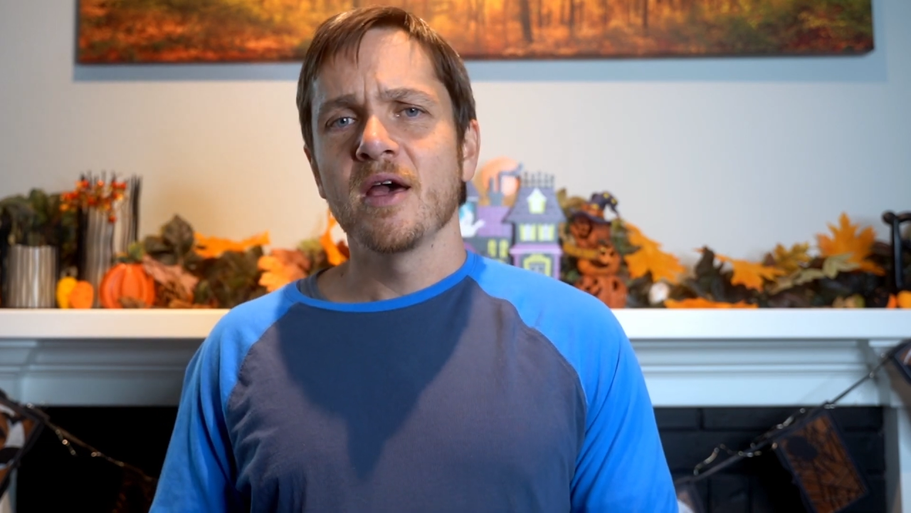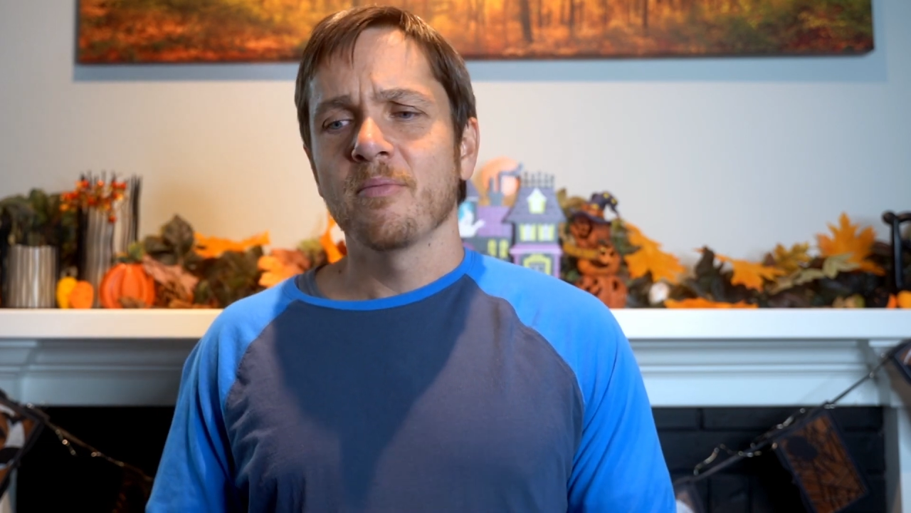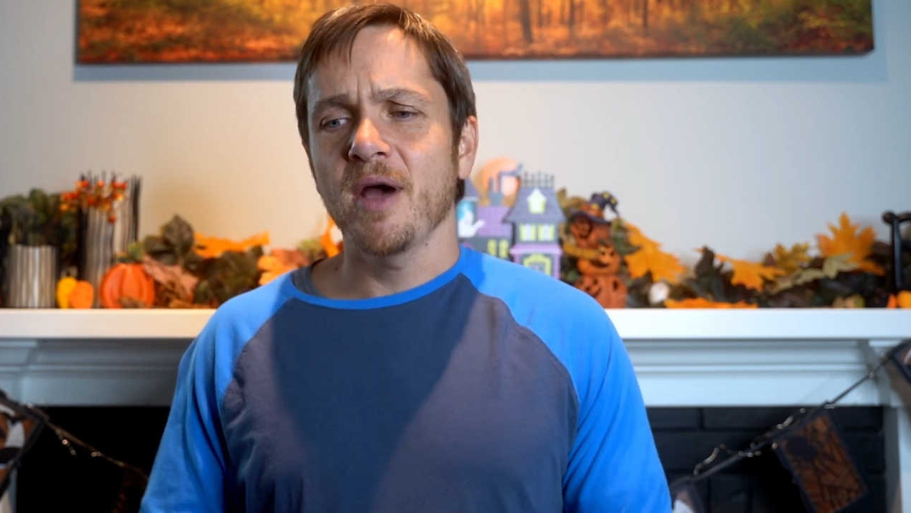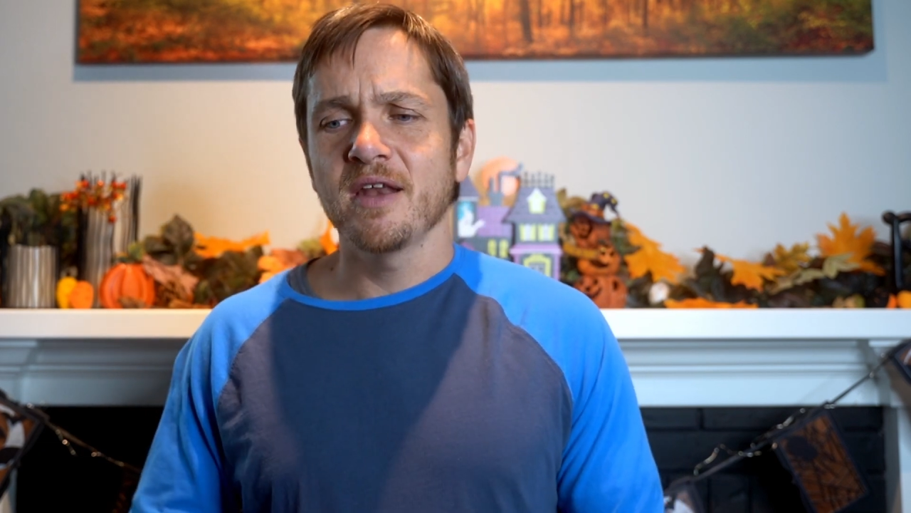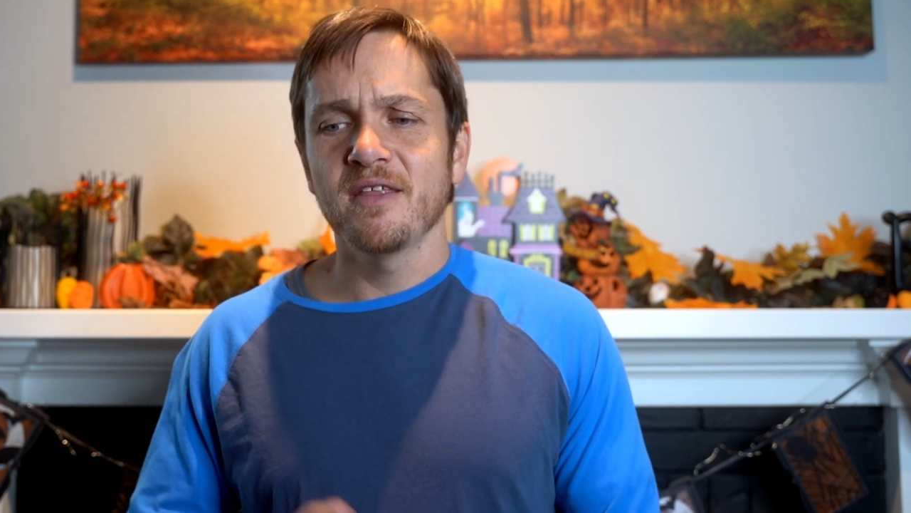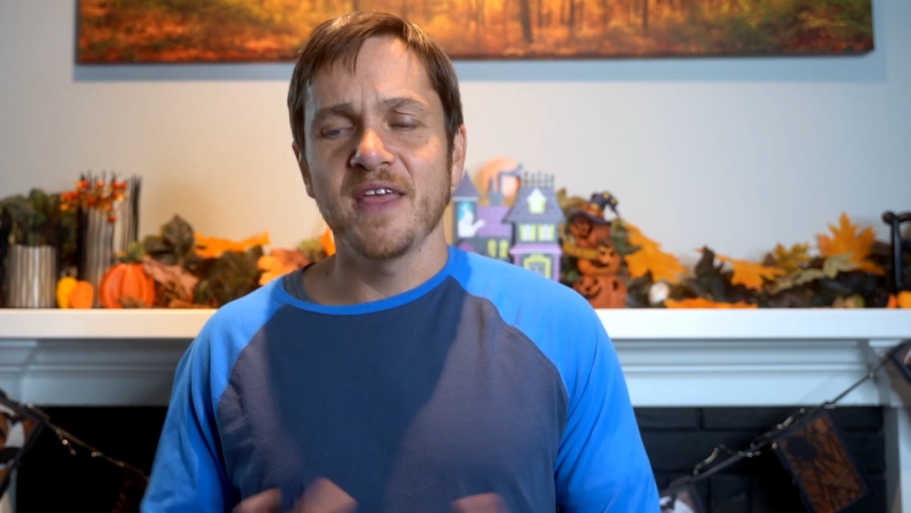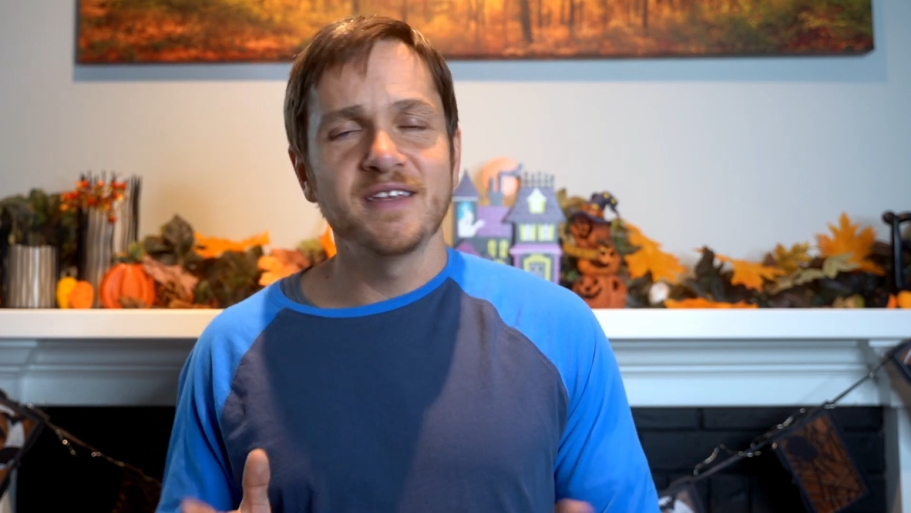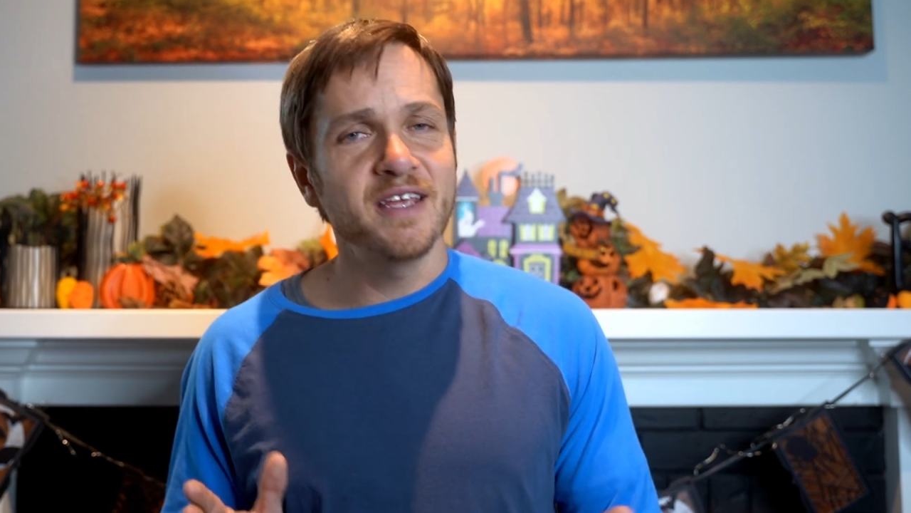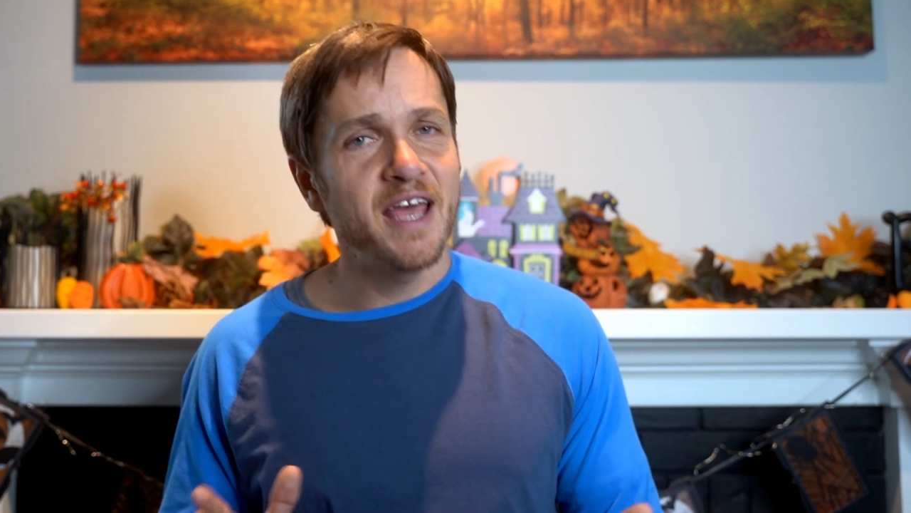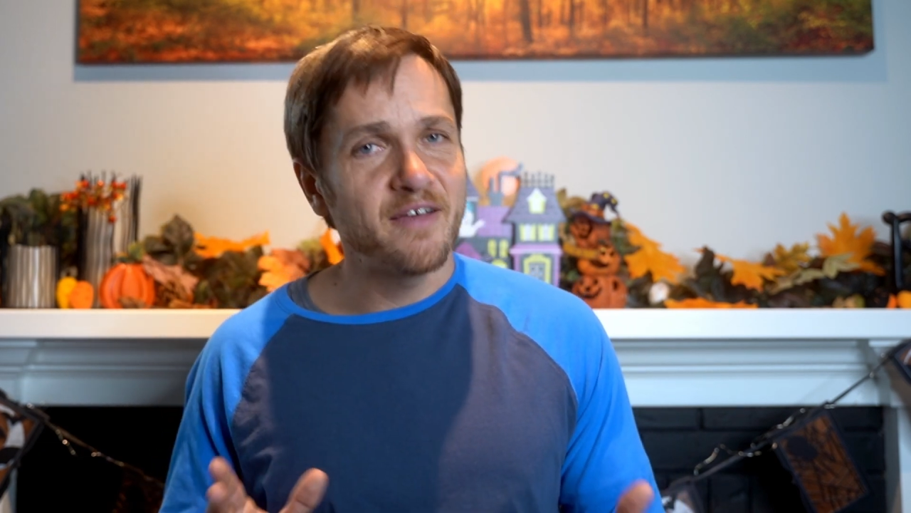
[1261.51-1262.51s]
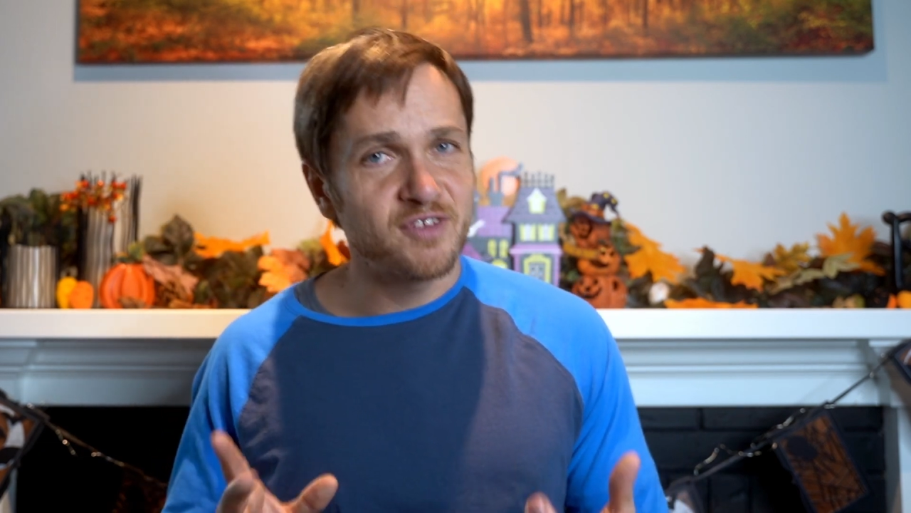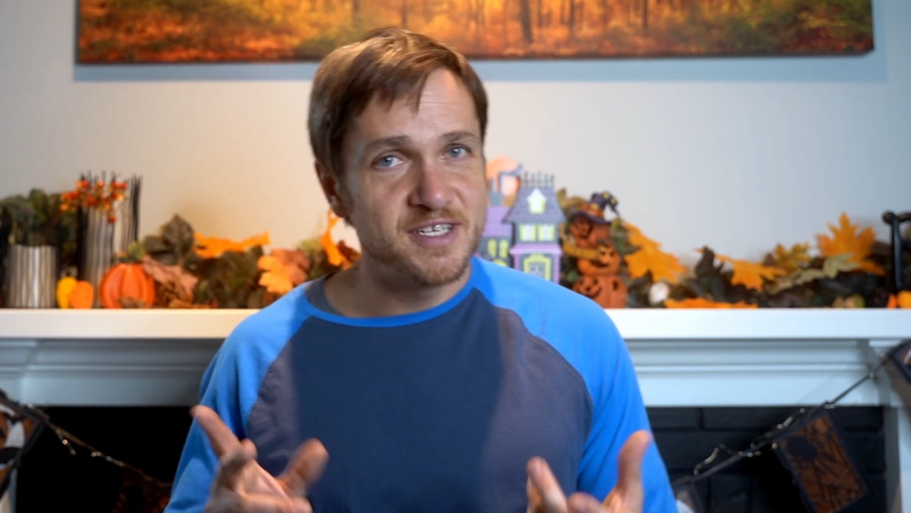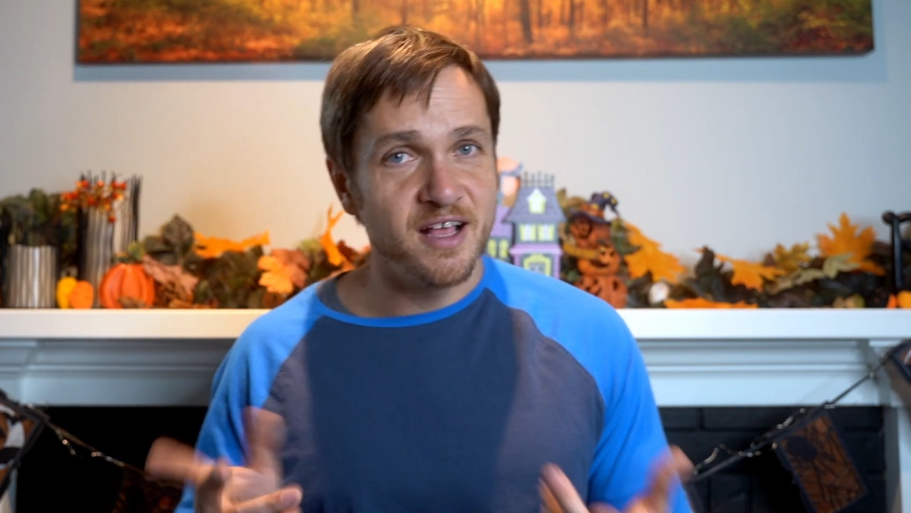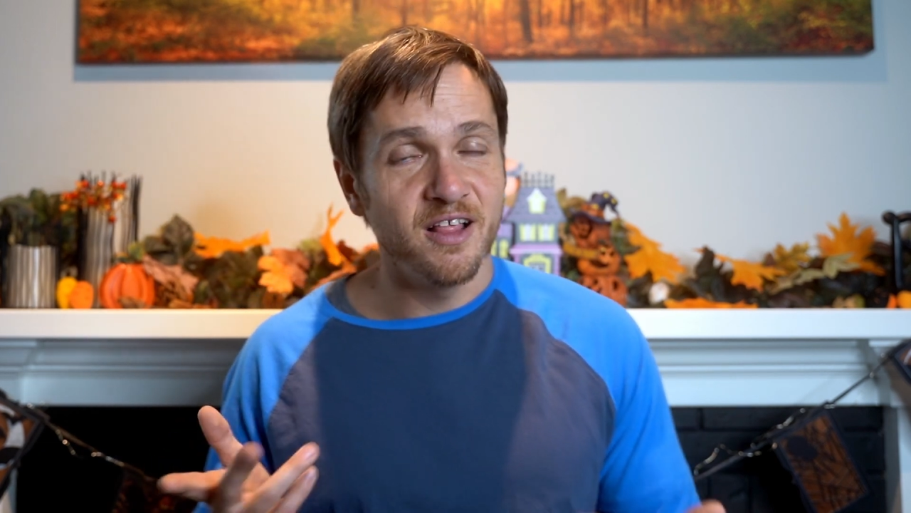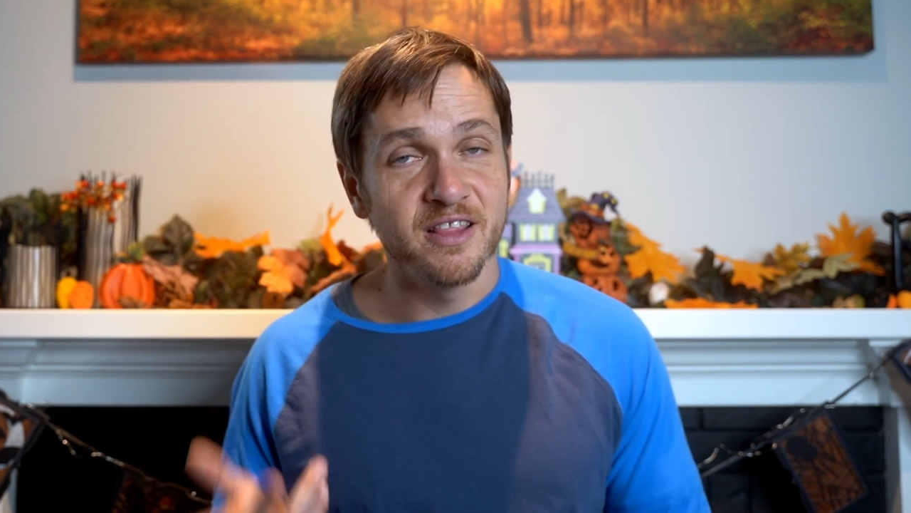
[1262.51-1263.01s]
But they did have to
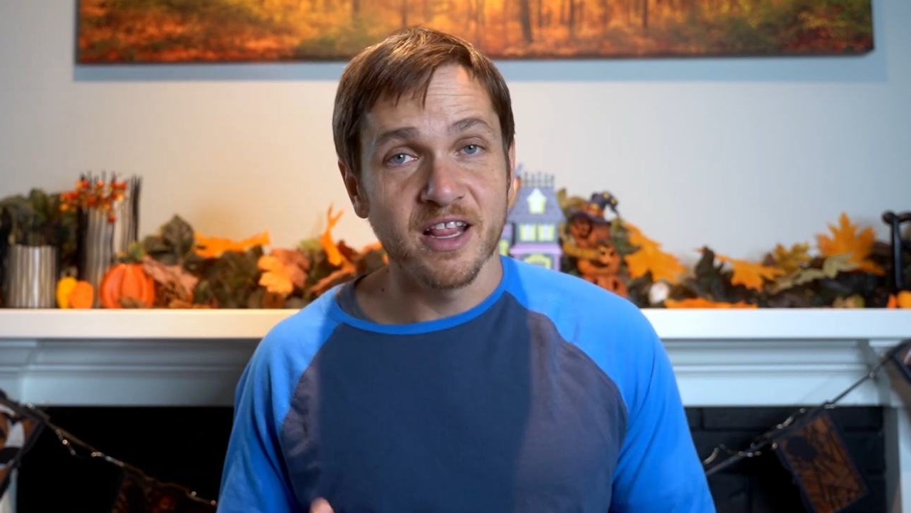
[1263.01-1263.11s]
tell a